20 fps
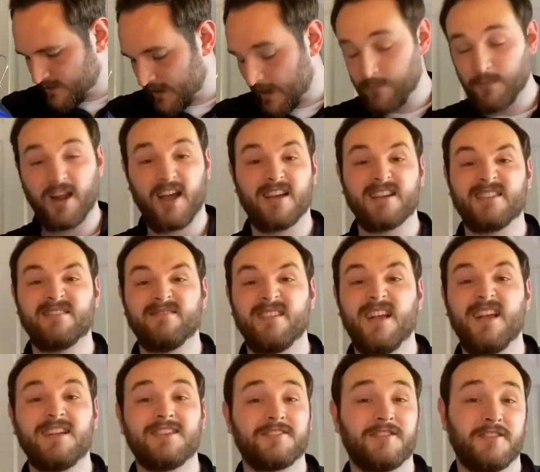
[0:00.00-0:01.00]
I'm lying.
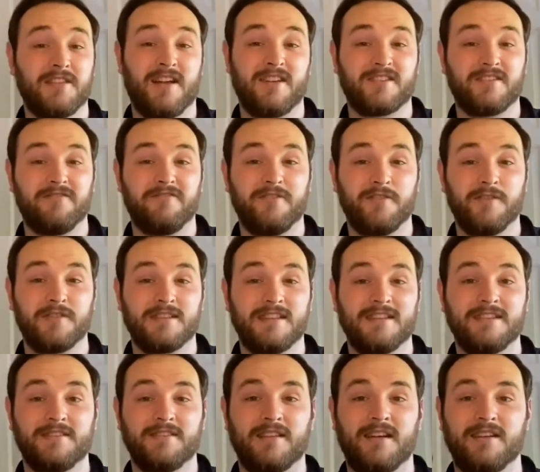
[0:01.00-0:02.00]
It's
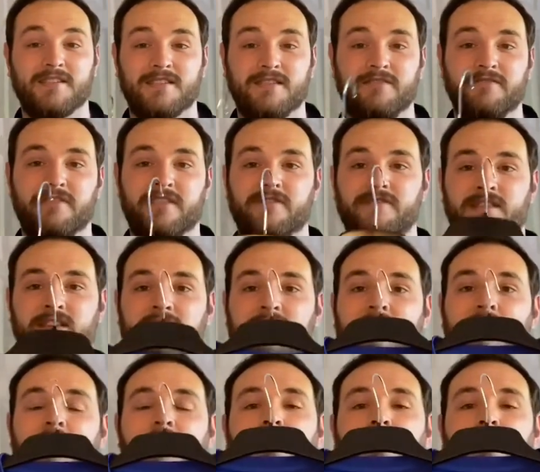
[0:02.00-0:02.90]
2014, 2015.